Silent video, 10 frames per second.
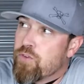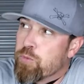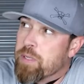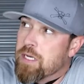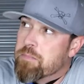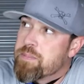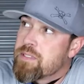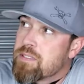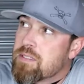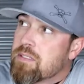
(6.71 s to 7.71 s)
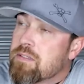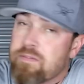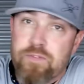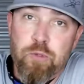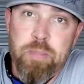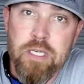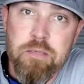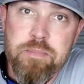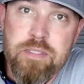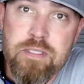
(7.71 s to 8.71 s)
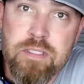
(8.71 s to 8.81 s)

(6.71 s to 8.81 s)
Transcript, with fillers: Fuel pumps, fuel pumps.